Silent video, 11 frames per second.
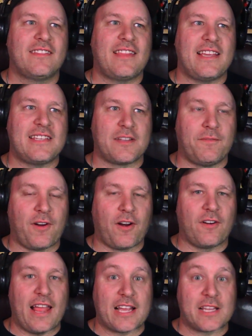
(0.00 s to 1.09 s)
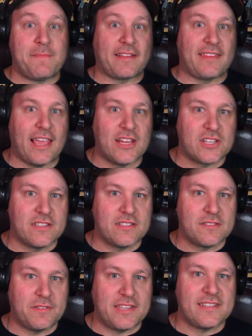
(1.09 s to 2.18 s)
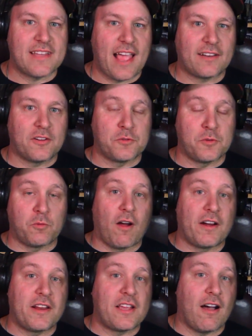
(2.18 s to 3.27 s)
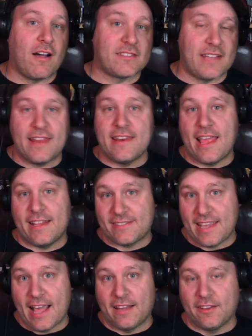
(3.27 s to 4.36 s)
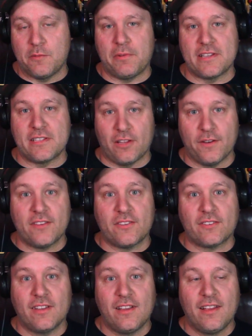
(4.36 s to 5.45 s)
they subvert expectations with these actors, with Ronnie Cox and Nancy Allen, who plays Lewis,